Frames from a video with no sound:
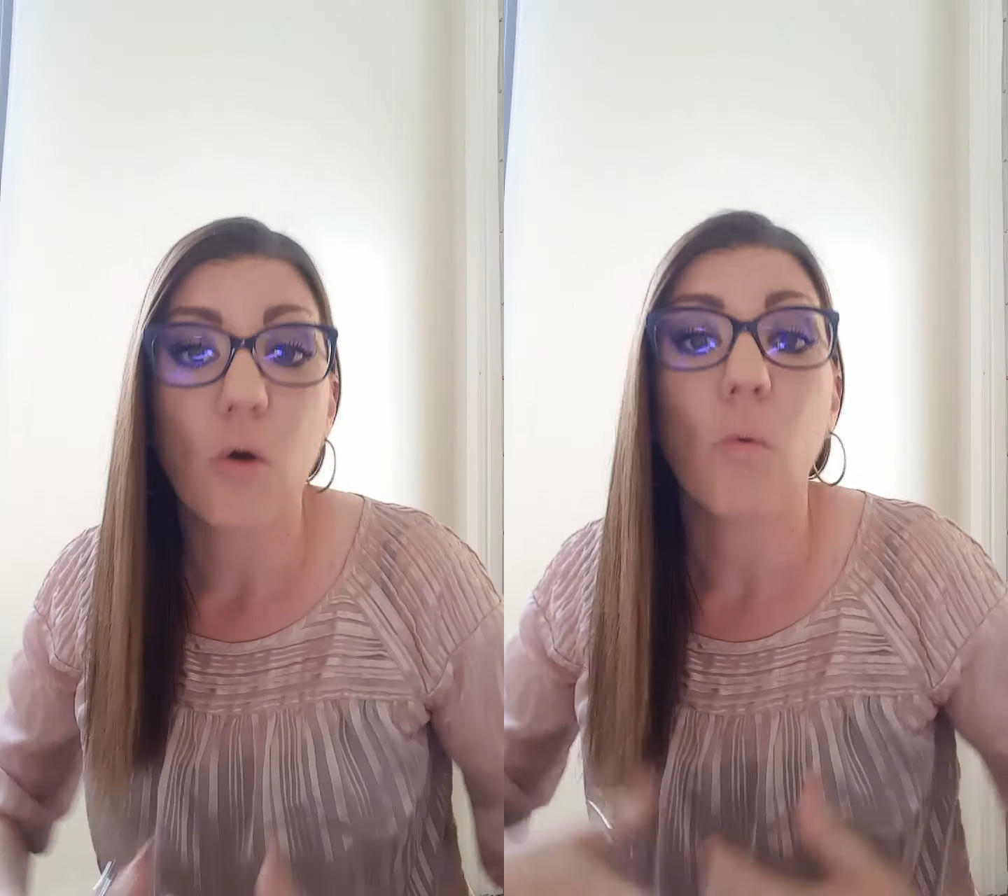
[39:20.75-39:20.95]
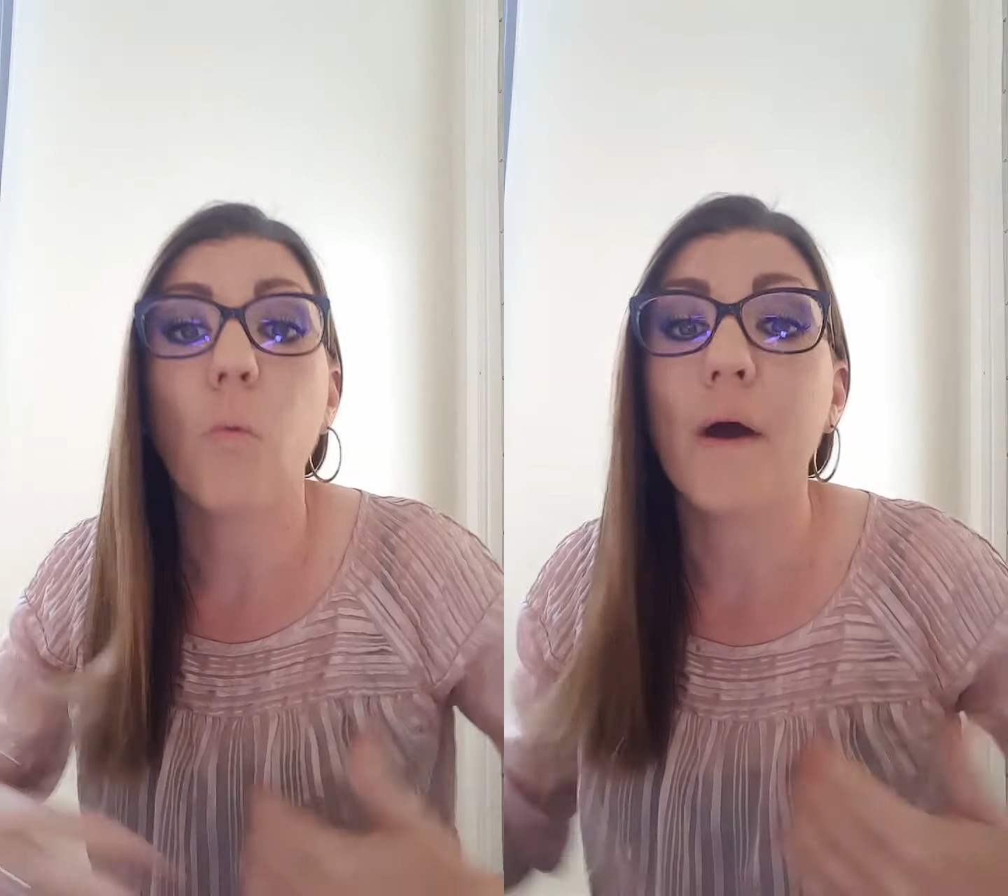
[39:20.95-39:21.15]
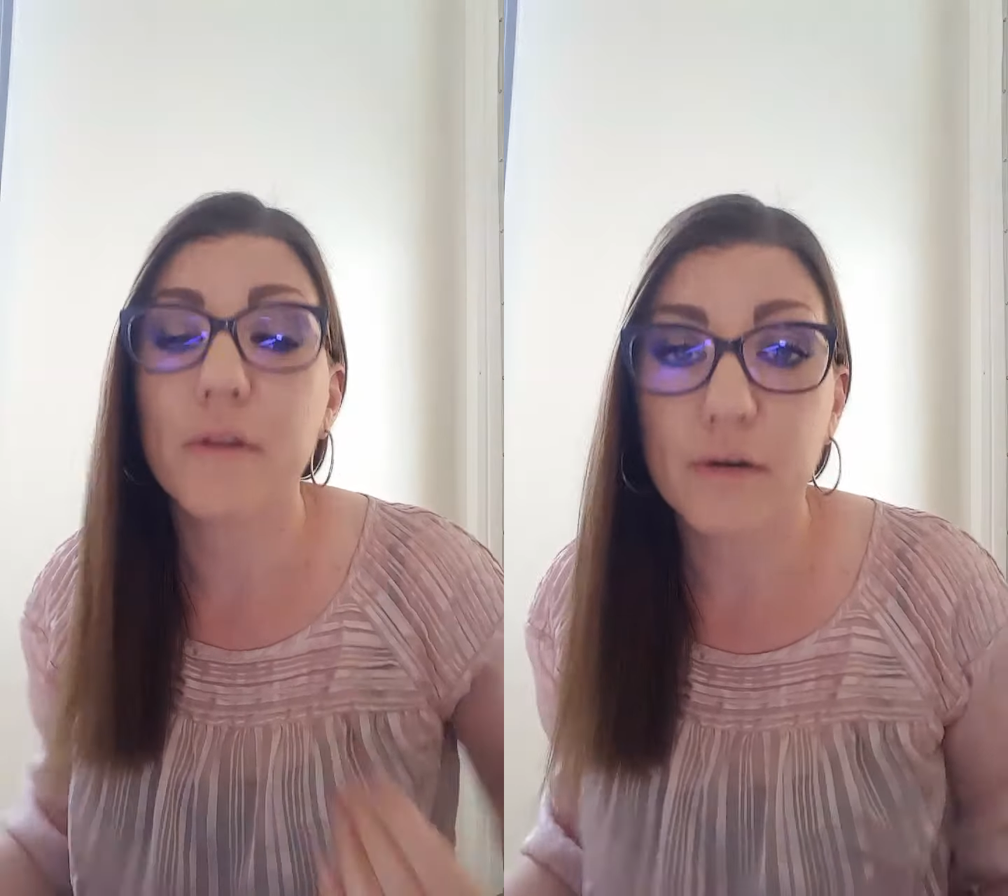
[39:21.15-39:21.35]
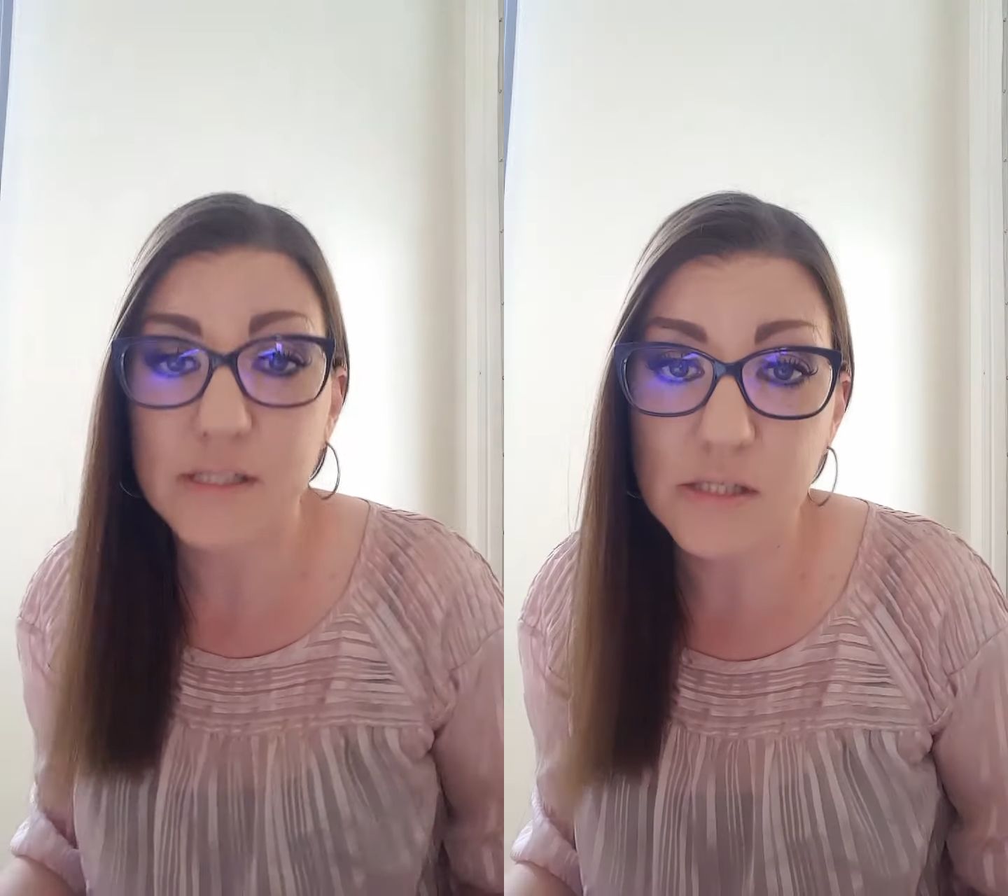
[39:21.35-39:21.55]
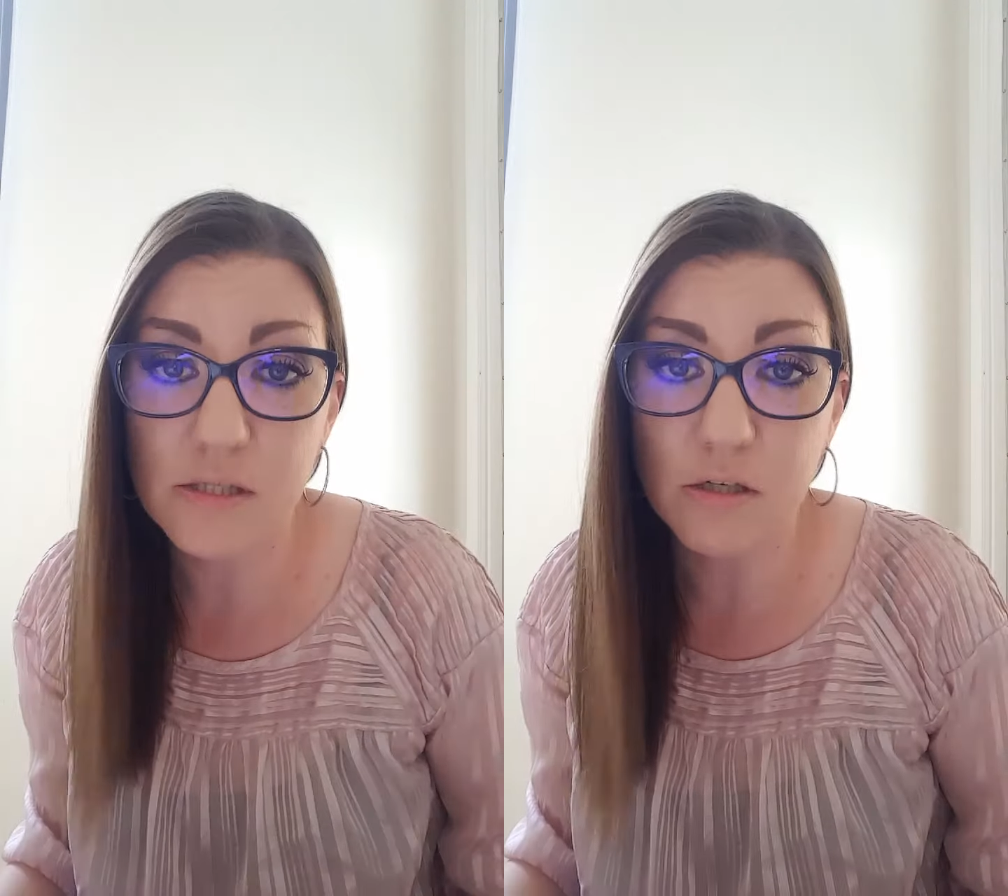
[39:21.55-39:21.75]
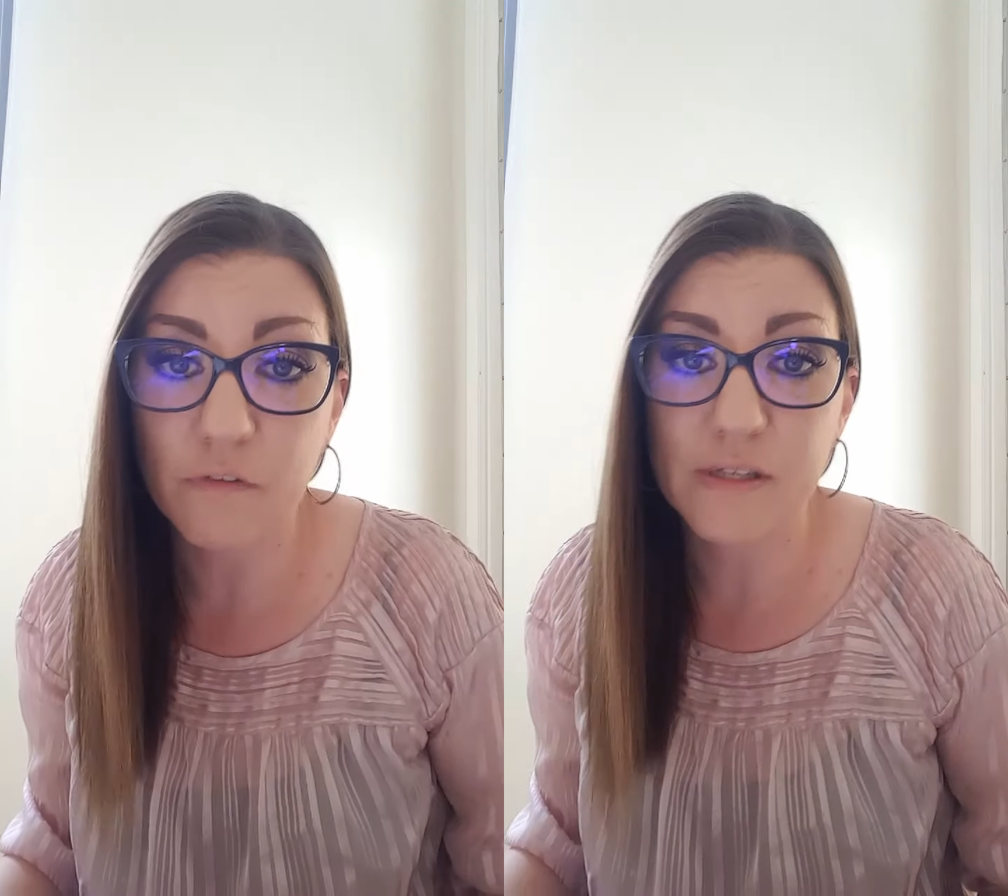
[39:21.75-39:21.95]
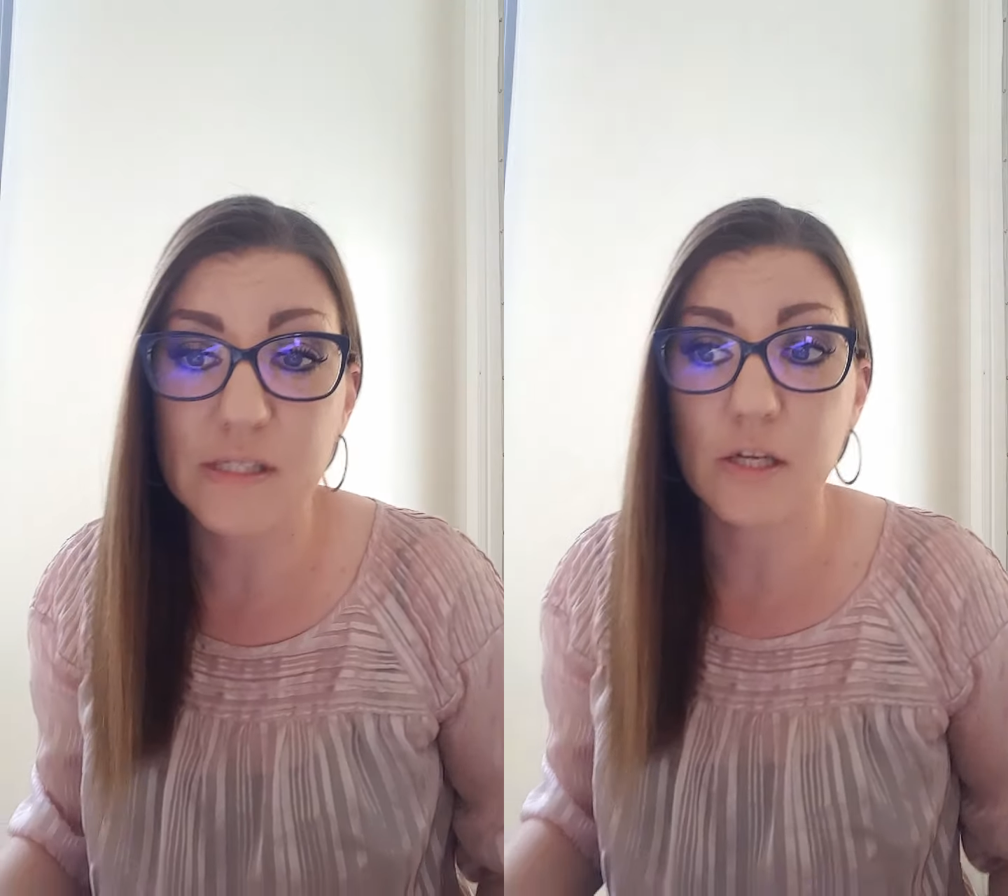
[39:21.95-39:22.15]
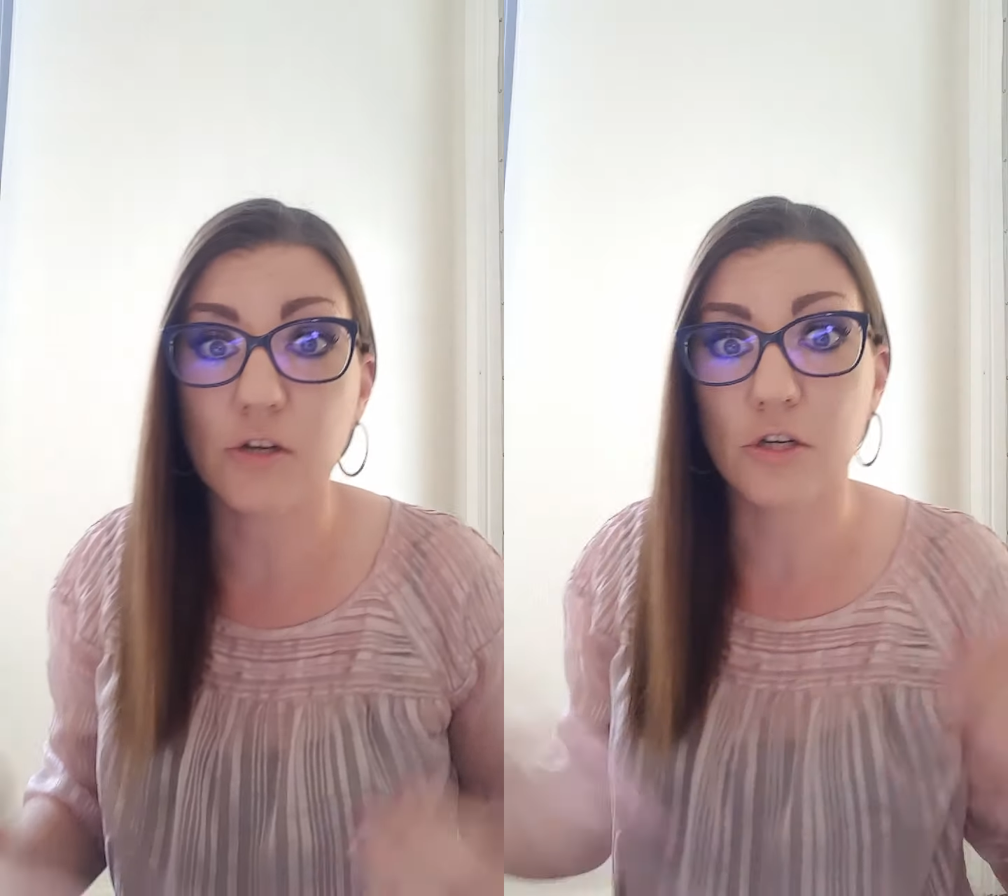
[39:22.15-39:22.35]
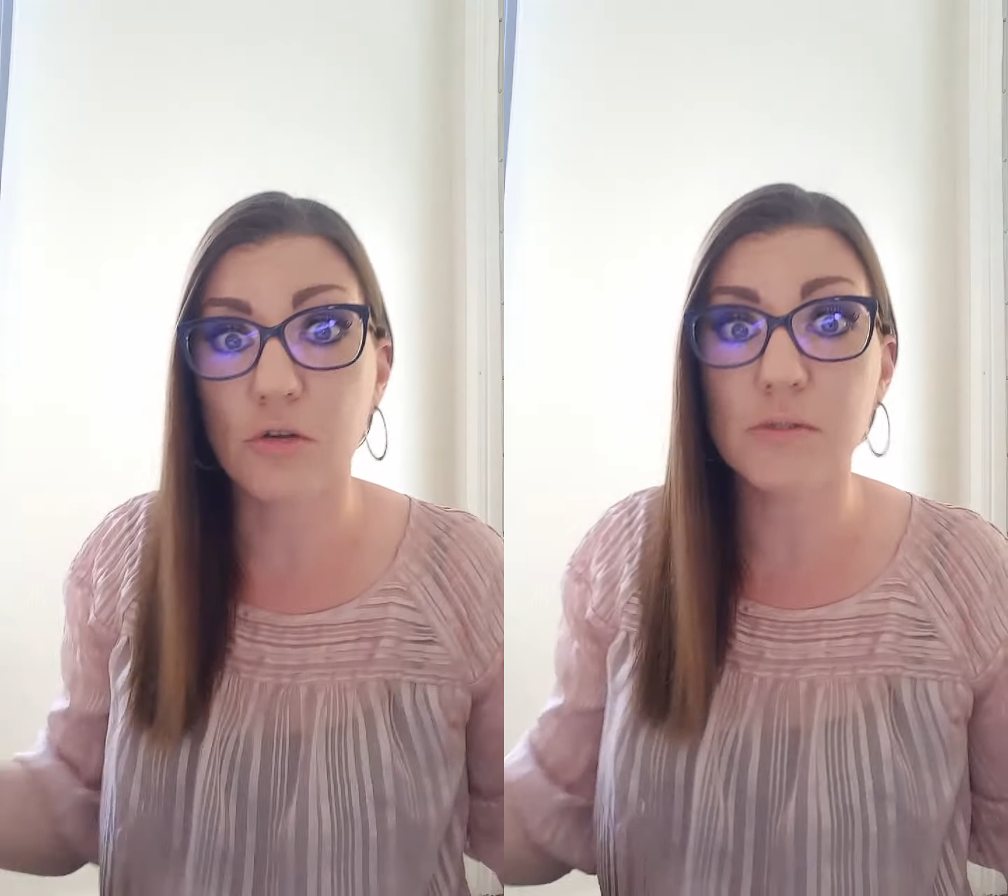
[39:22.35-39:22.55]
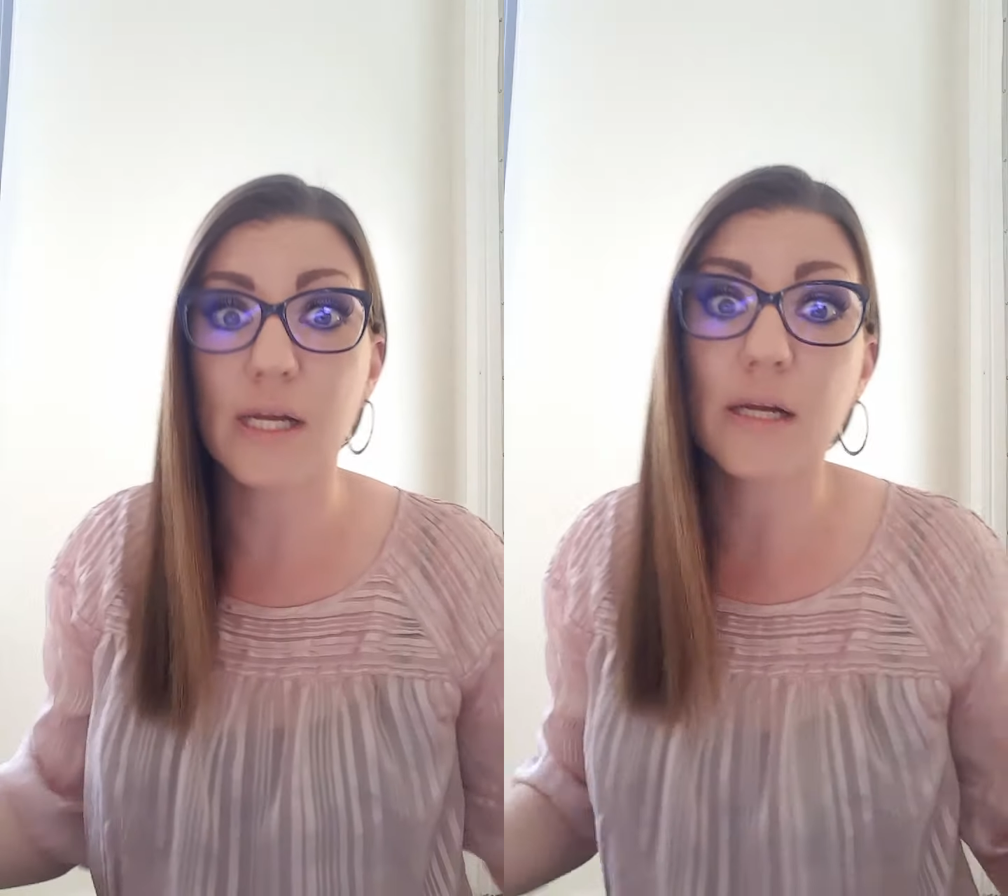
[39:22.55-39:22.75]
whether it's a service and you're
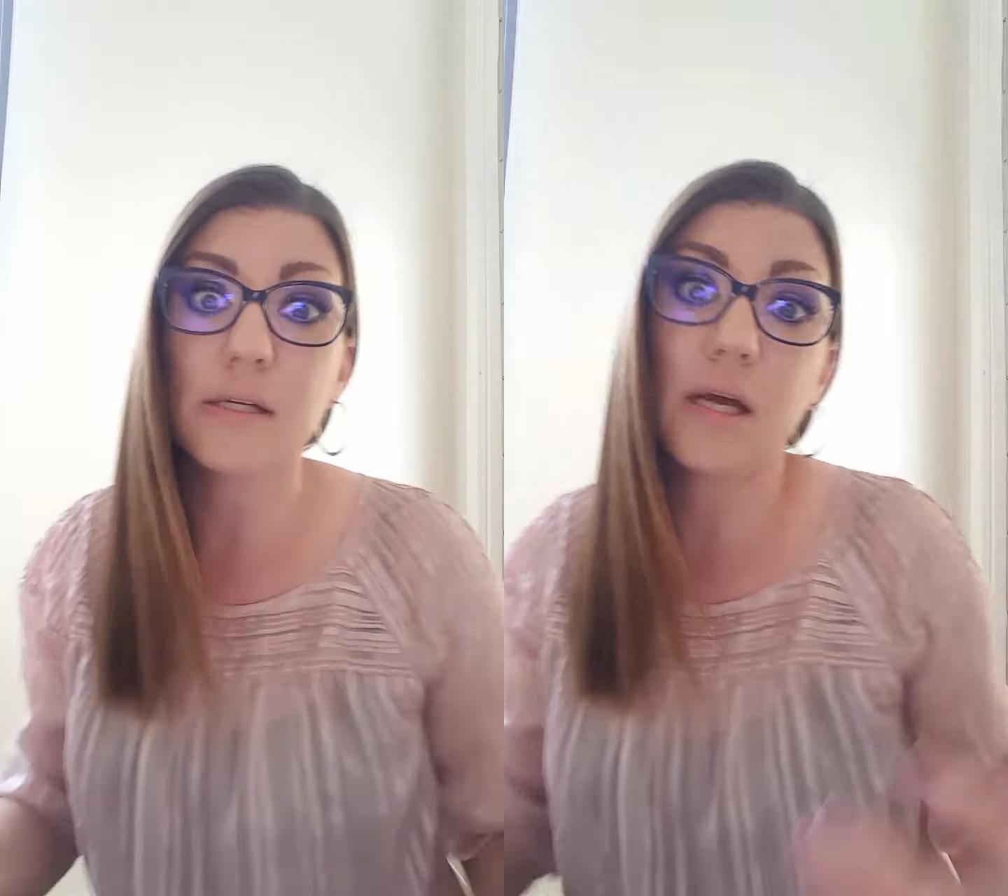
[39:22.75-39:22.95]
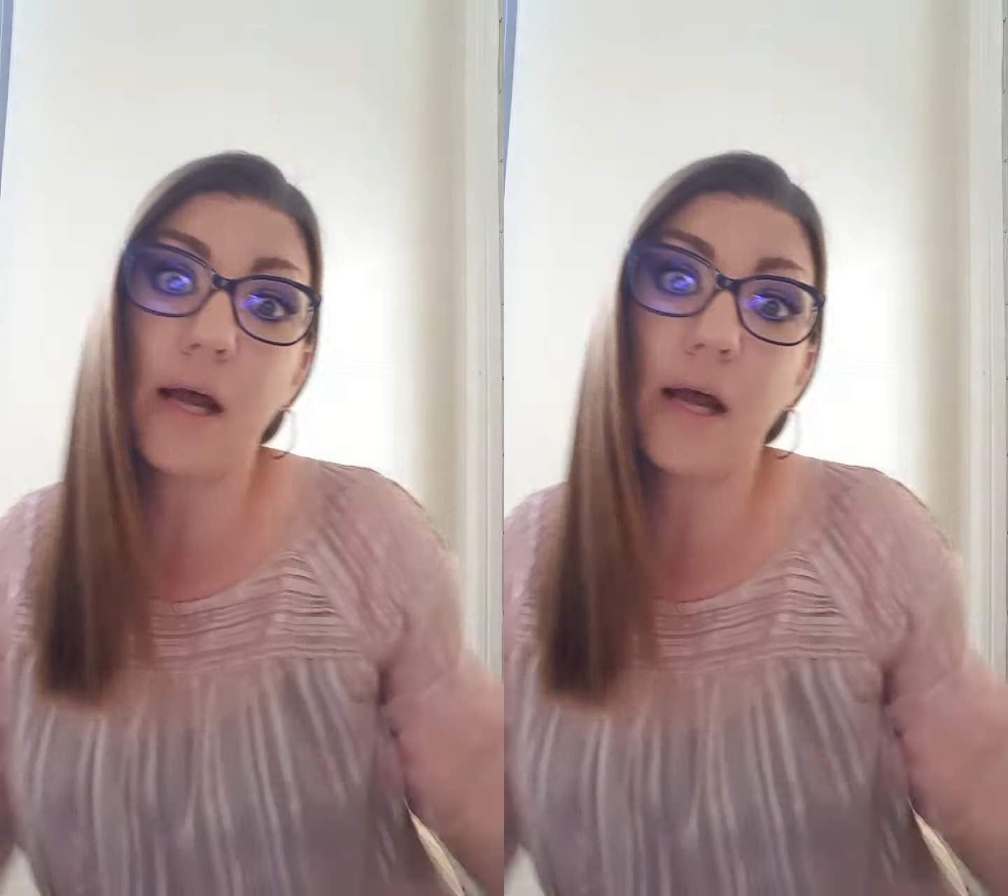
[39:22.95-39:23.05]
using